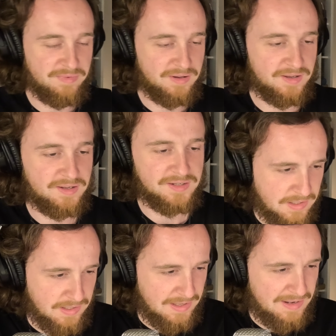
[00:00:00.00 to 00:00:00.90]
but
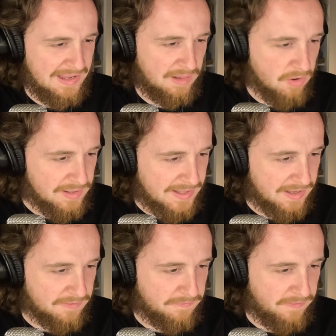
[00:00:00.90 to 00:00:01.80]
yeah, they look
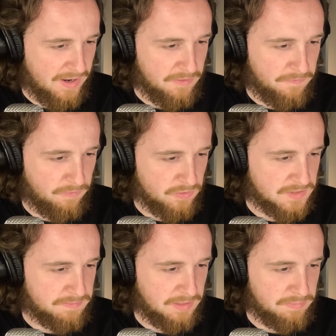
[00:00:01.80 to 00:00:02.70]
like Fire
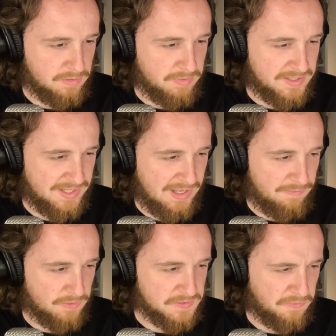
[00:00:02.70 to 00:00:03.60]
Force people, but they
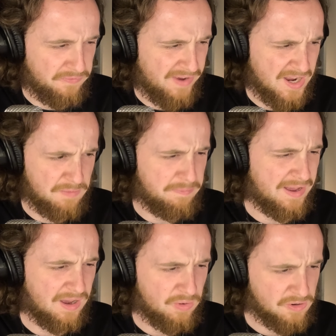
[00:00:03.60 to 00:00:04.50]
have also fire
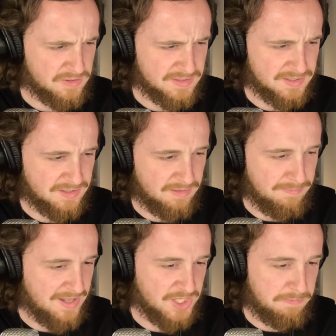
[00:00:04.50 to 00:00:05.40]
powers,
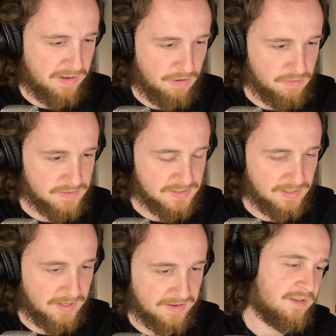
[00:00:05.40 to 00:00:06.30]
magic powers,
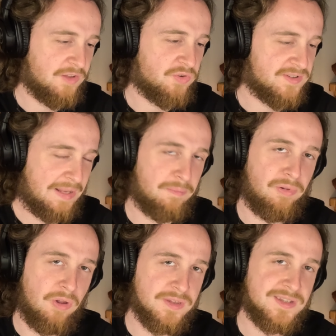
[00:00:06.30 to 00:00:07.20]
like interesting
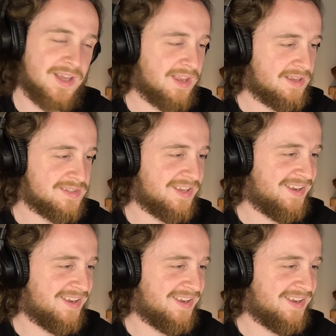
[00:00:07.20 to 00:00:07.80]
plot, I guess.